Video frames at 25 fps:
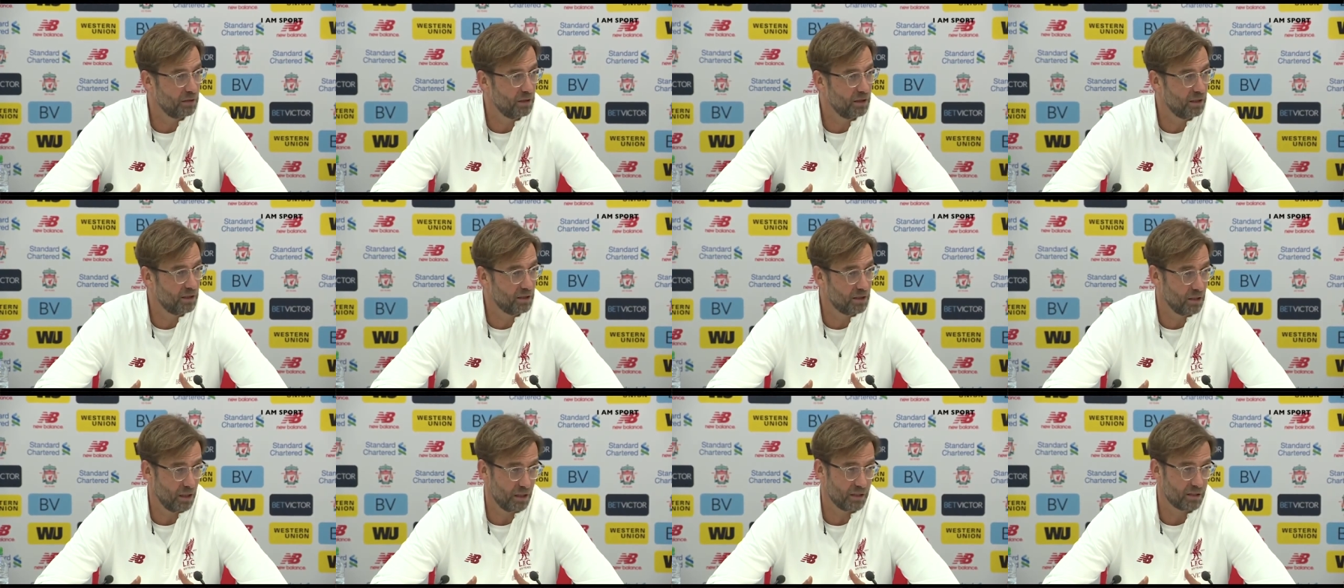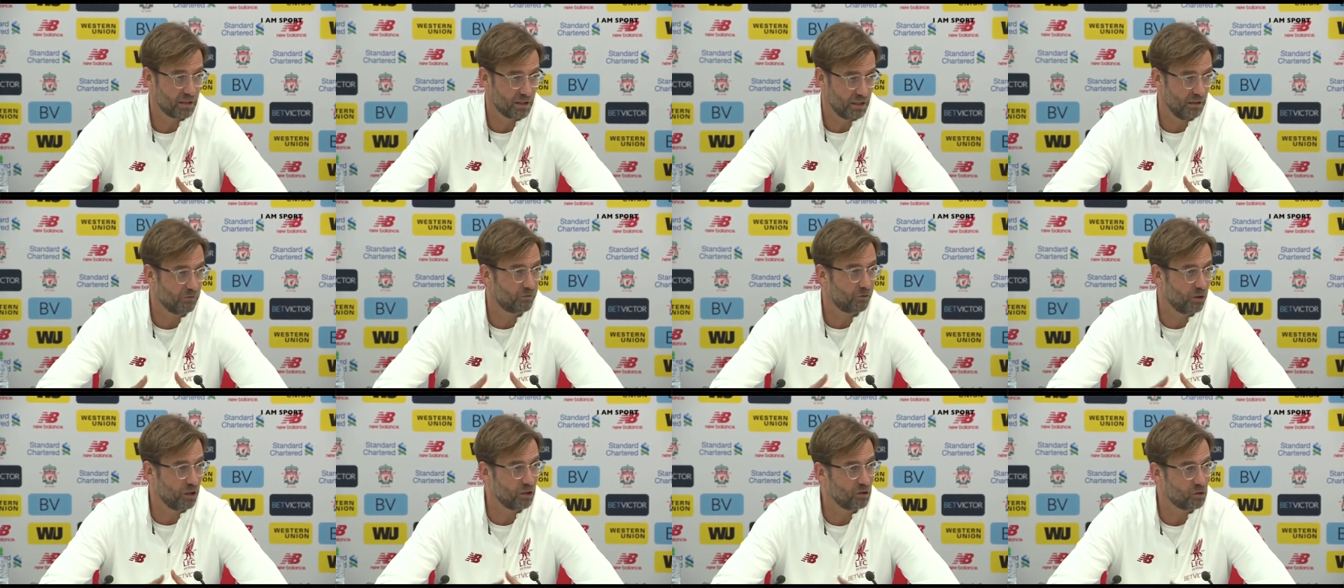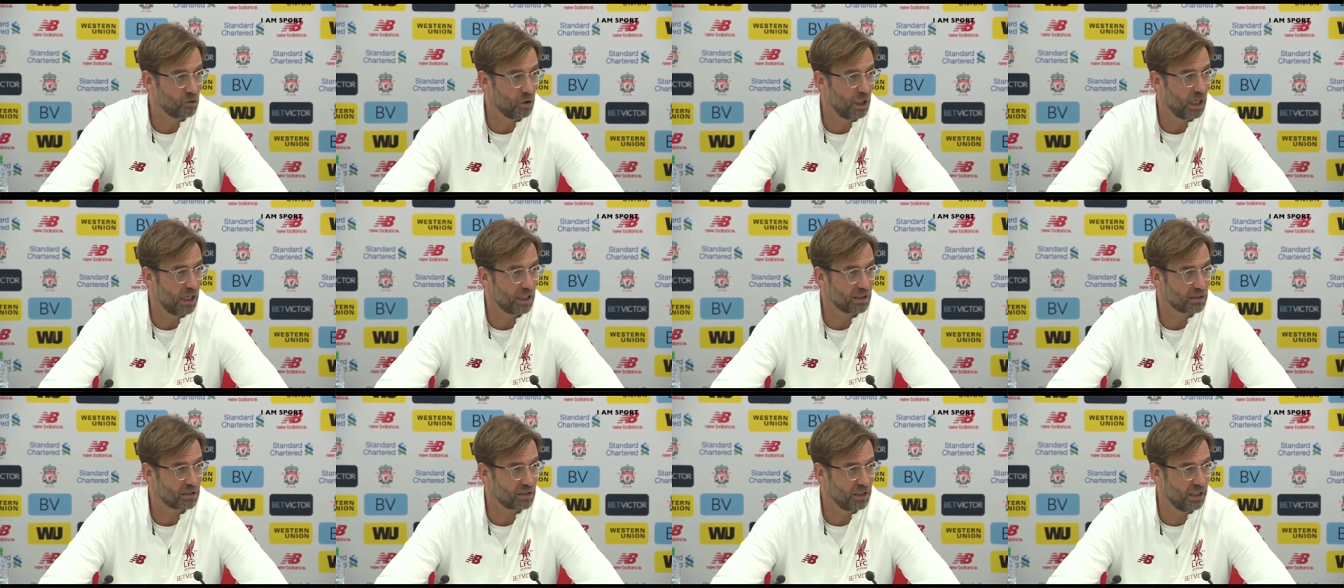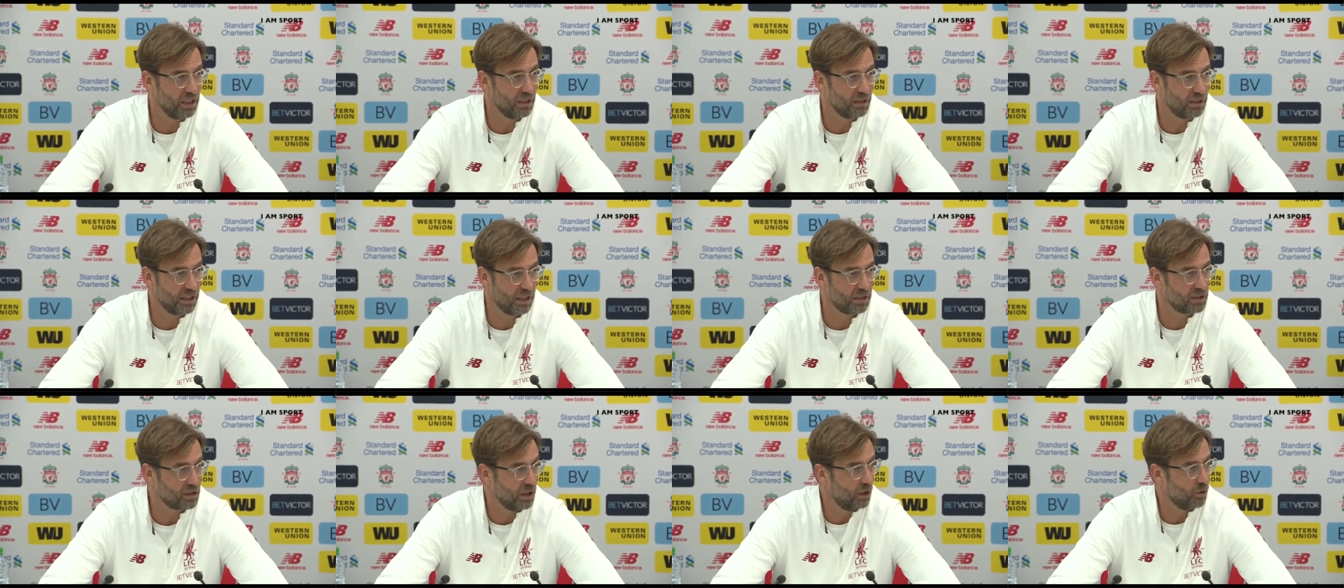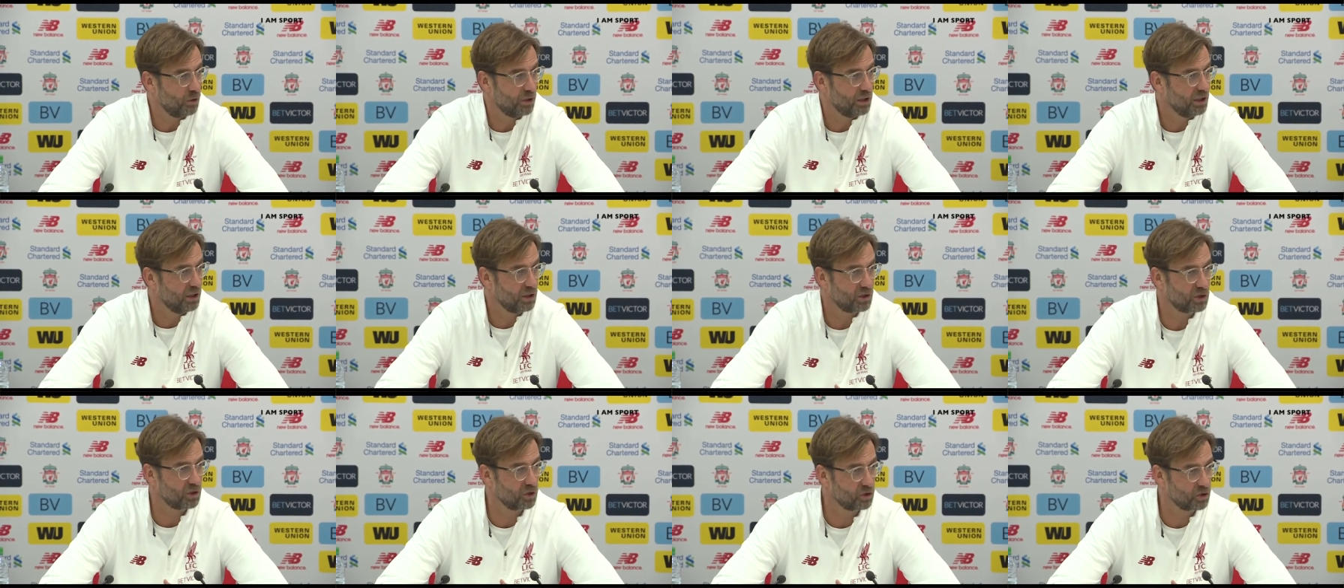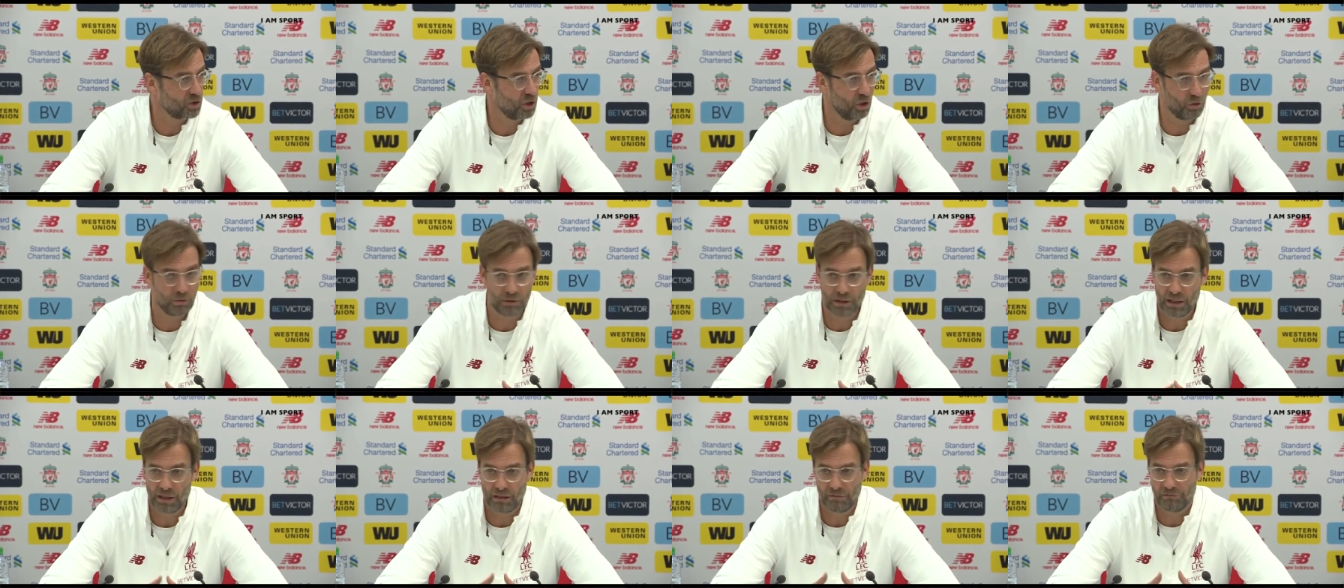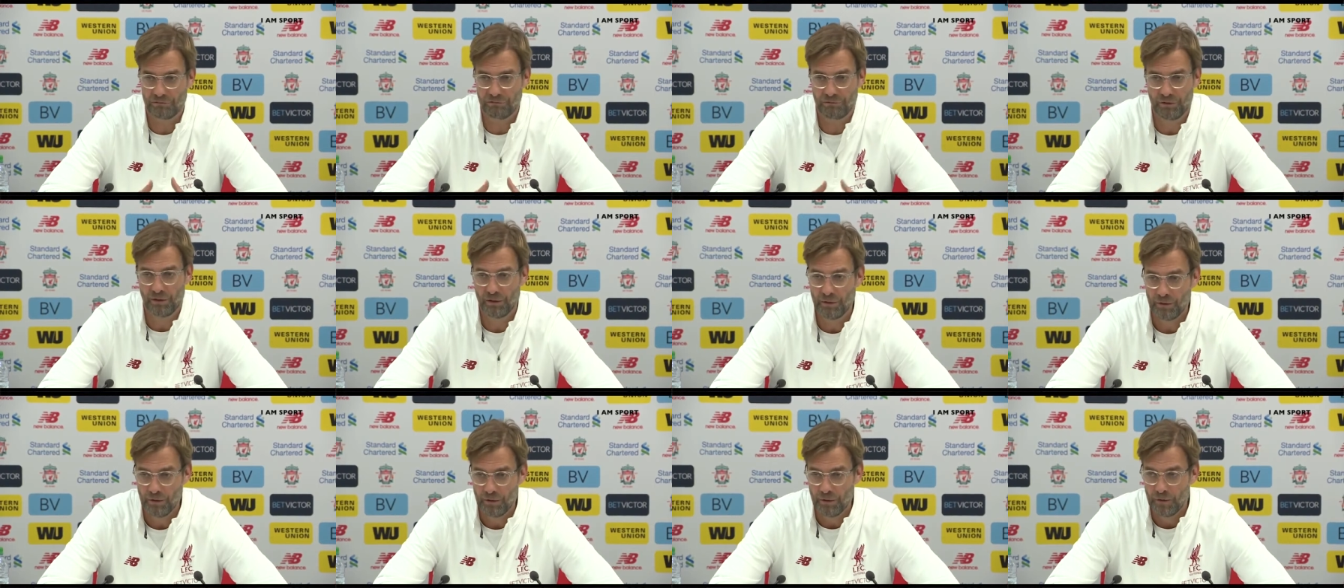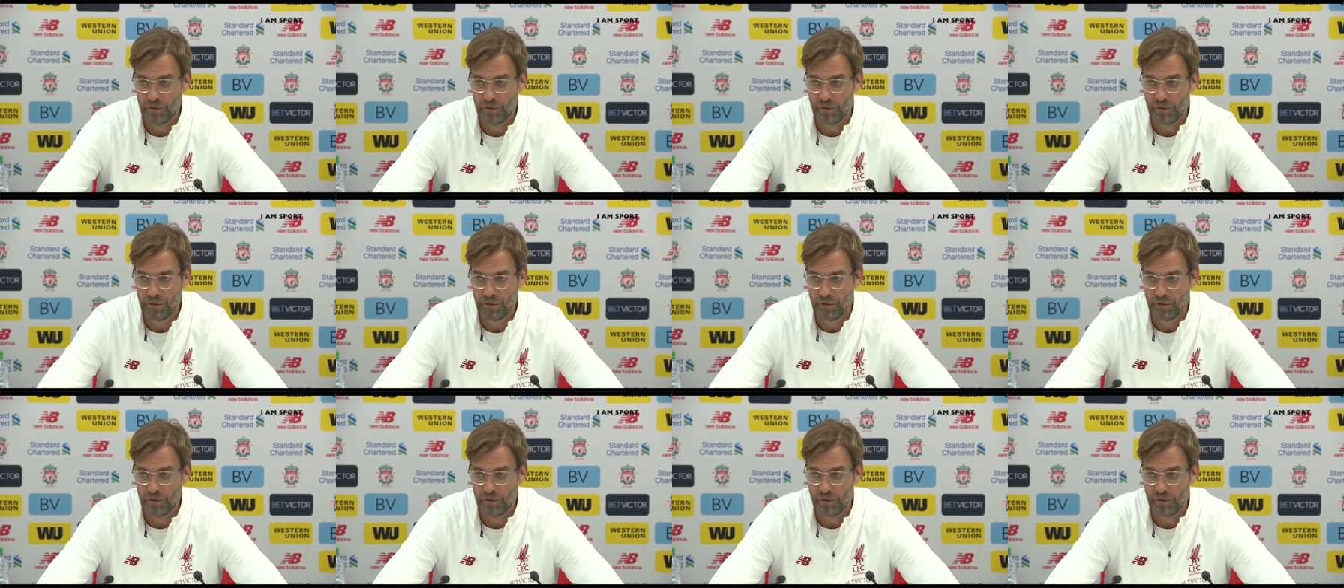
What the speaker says: it's different to last year. That's how it is. So we have